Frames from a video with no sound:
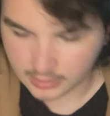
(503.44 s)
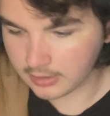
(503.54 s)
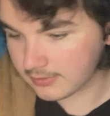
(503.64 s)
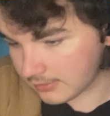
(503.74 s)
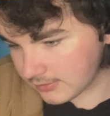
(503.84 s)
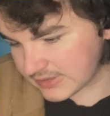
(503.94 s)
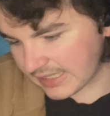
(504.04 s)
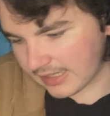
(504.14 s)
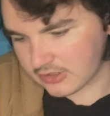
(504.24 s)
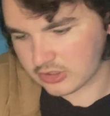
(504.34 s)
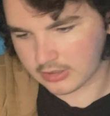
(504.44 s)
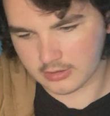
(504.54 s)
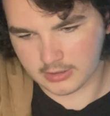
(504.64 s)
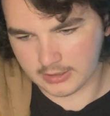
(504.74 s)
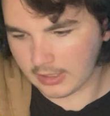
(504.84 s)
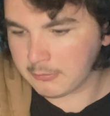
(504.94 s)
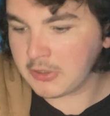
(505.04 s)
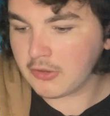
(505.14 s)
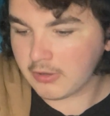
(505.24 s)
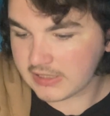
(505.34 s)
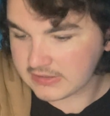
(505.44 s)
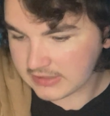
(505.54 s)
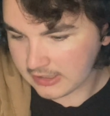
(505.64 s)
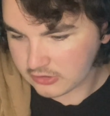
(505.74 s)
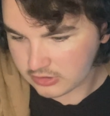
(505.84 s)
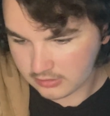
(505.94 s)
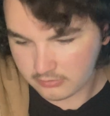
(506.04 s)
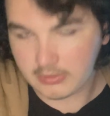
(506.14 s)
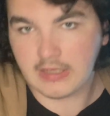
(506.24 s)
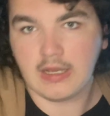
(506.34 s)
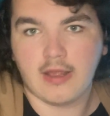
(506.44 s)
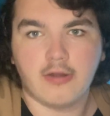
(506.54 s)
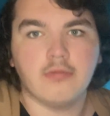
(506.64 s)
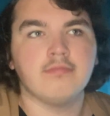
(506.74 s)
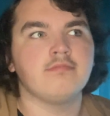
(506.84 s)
a little tangent, alright? I'm gonna go on a tangent right now.